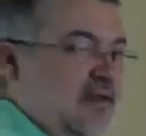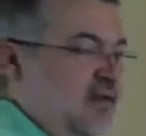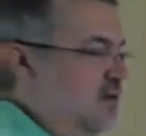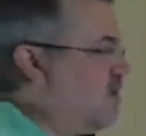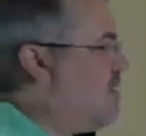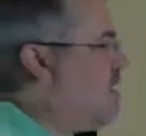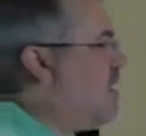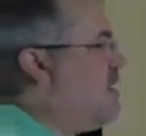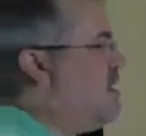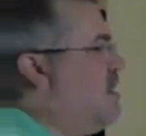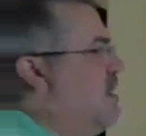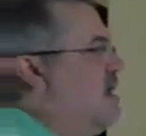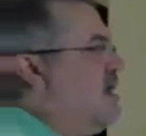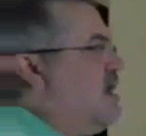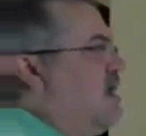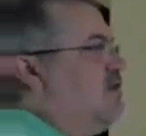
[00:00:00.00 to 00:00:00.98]
Okay,
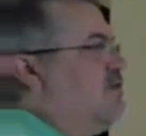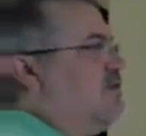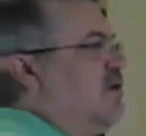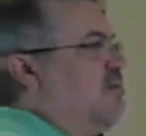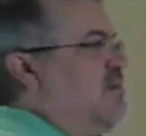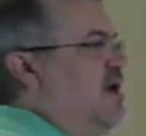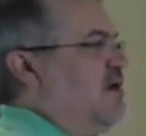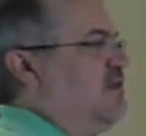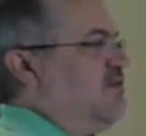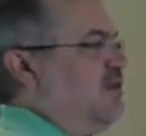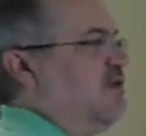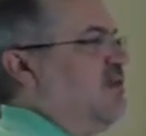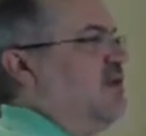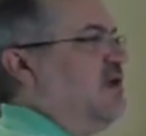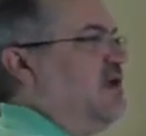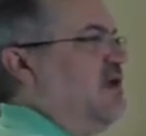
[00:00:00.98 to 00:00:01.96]
and so
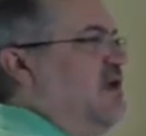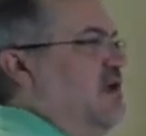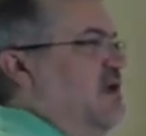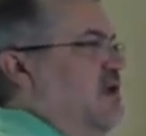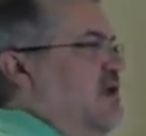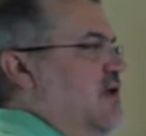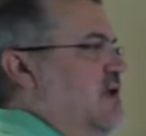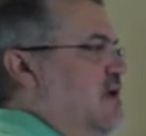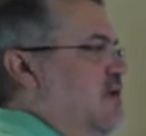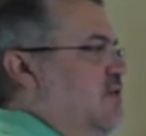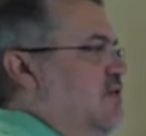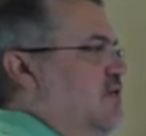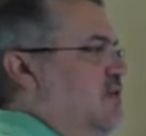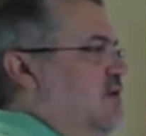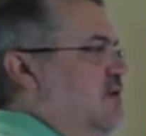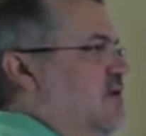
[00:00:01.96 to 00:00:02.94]
basically,
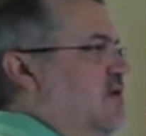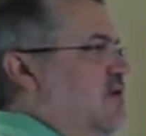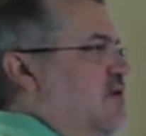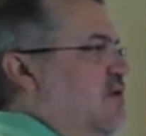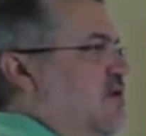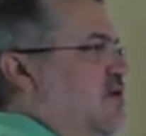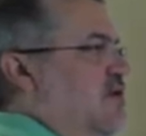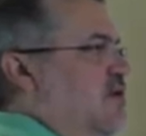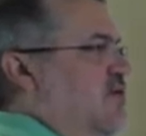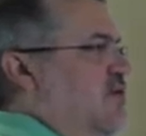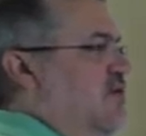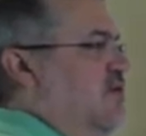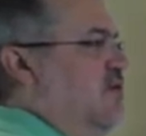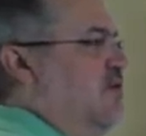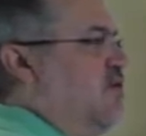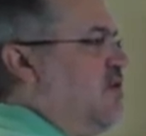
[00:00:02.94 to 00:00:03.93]
you're
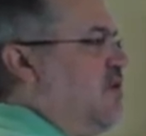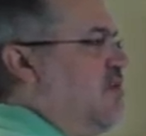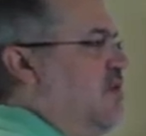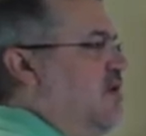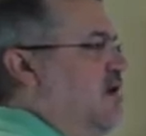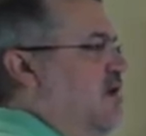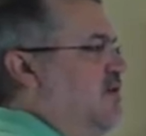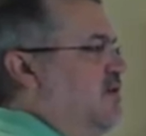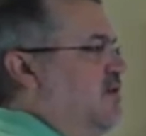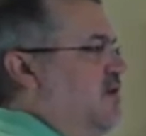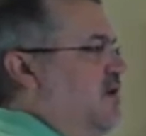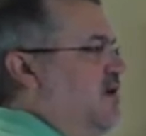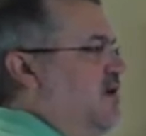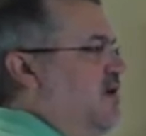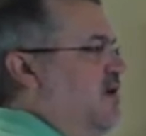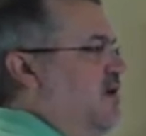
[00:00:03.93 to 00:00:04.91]
still
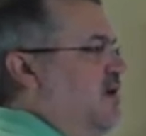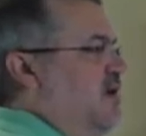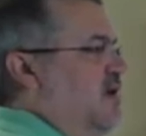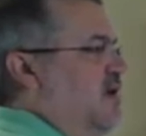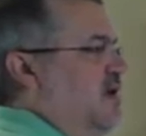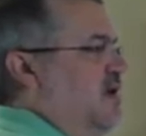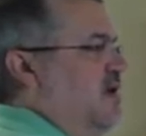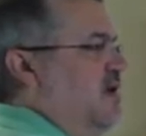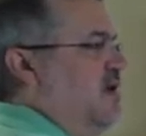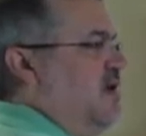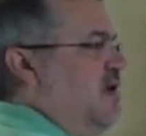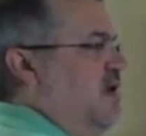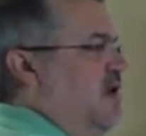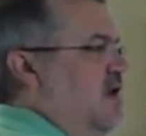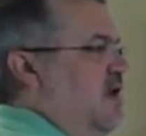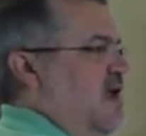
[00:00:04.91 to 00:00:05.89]
replacing
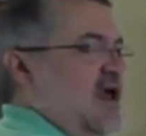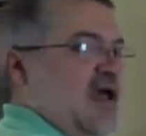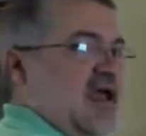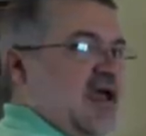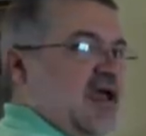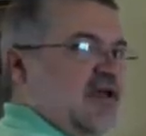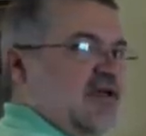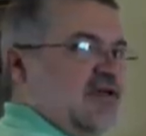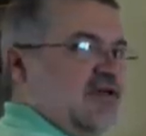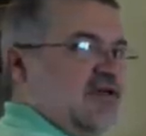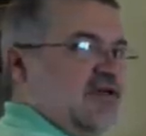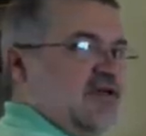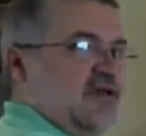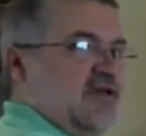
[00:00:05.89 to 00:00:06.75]
an H